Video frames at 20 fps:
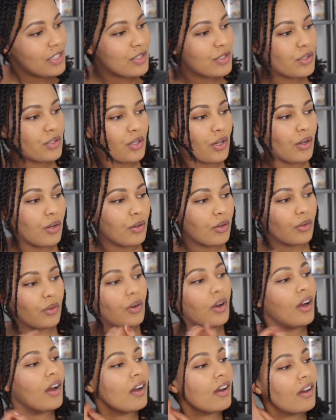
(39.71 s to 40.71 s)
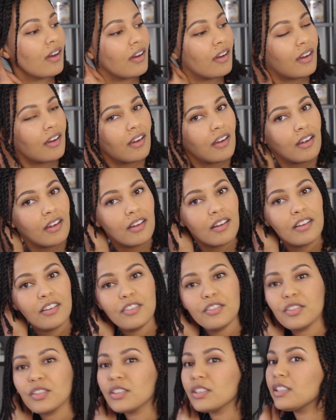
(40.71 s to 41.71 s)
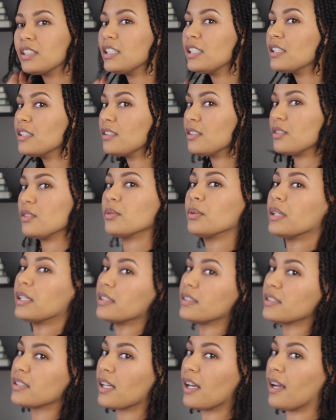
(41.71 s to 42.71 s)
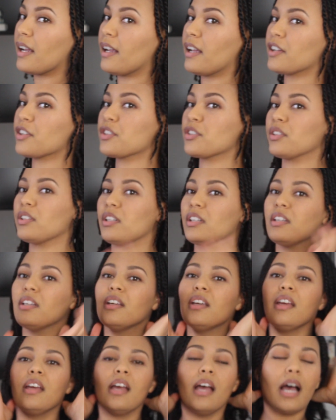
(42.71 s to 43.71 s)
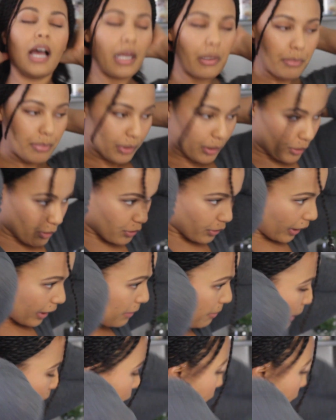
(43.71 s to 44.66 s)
So for these twists, I blow dried my